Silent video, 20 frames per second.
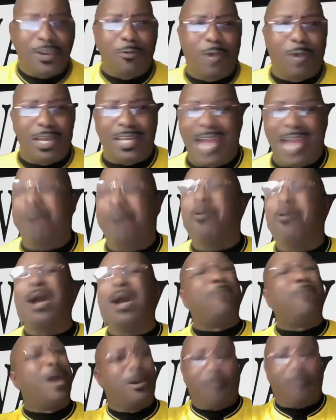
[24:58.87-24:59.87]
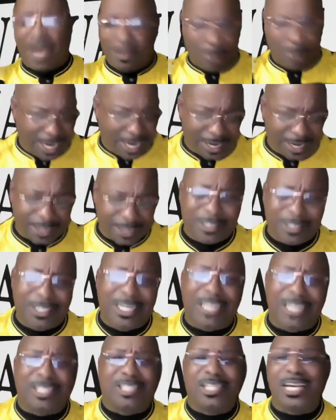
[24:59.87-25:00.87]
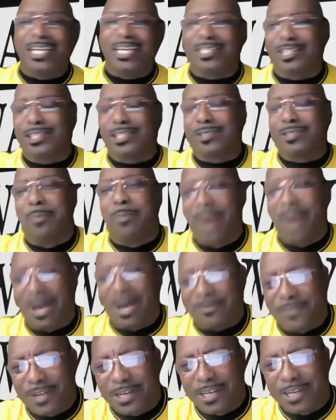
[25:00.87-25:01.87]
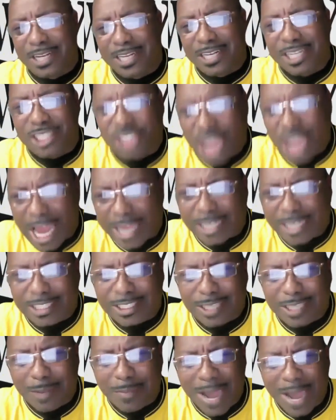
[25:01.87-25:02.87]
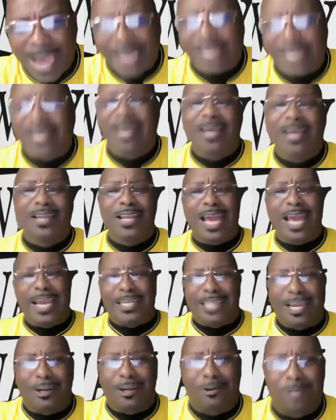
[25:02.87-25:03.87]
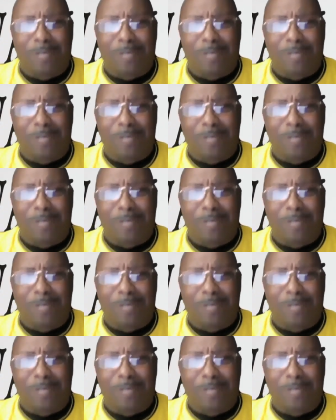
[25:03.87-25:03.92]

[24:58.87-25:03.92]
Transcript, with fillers: with. Not, wait, wait, wait a minute. This Jesus buffing and he's checking somebody like that on